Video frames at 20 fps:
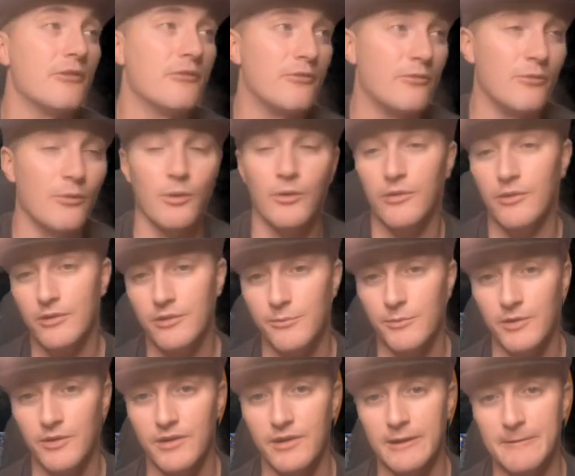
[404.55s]
for their
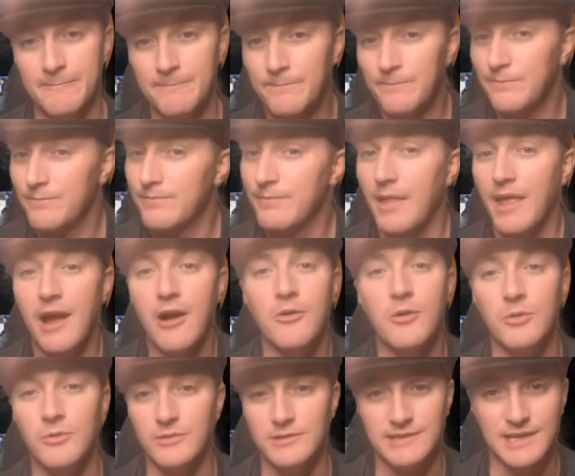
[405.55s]
community. How
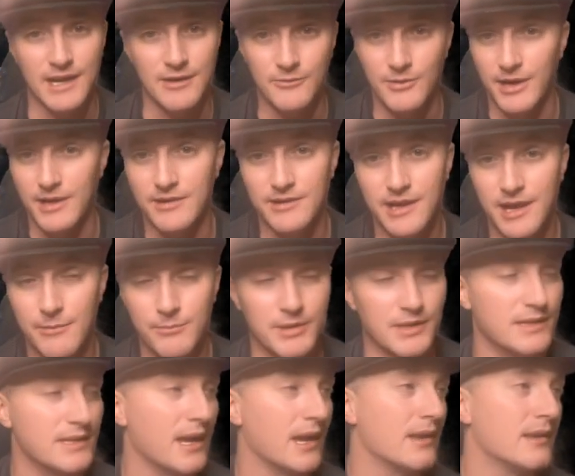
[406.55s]
cool is that, right? You can't
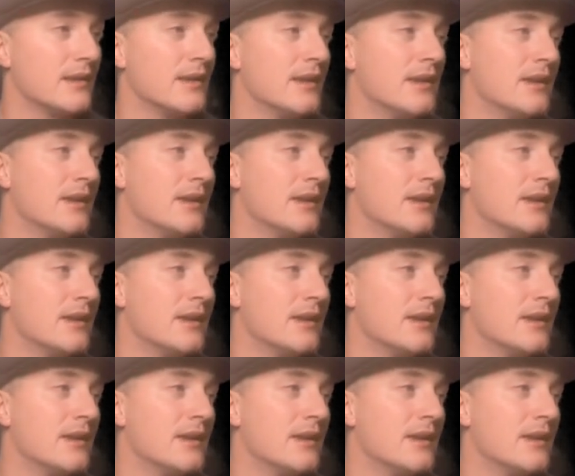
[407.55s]
beat that.